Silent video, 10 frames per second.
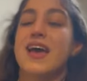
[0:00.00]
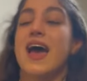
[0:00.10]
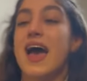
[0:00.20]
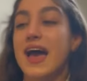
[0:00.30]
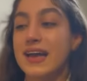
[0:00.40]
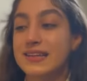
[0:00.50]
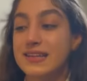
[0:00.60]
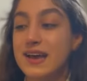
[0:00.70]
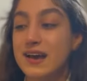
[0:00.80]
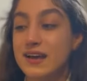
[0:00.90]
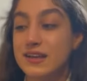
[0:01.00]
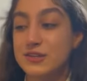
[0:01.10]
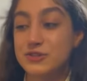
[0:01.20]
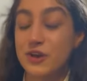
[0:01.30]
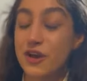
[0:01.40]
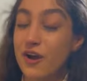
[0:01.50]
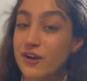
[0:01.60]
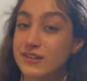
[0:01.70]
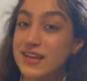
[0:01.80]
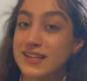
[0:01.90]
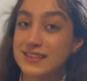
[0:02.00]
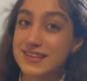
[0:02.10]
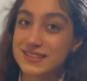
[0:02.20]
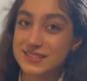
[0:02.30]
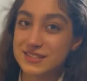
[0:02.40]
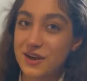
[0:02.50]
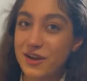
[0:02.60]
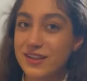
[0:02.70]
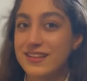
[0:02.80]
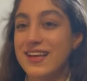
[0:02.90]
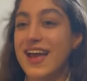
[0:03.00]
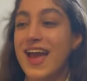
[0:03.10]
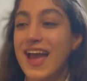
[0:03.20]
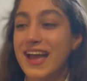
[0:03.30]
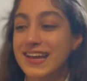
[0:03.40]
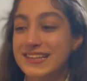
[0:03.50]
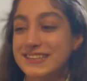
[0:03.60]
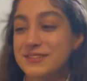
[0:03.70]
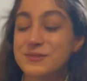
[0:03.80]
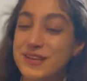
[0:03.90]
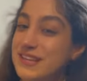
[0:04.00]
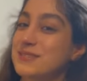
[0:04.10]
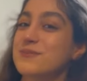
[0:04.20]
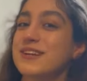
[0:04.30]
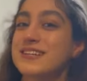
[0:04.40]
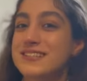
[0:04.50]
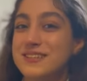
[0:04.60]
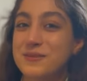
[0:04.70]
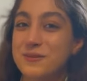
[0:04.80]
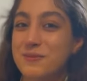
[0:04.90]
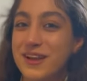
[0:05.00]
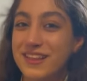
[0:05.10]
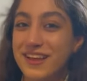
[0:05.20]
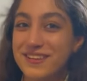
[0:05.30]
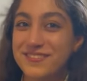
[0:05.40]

and enjoy art and textile and good experience in all my life.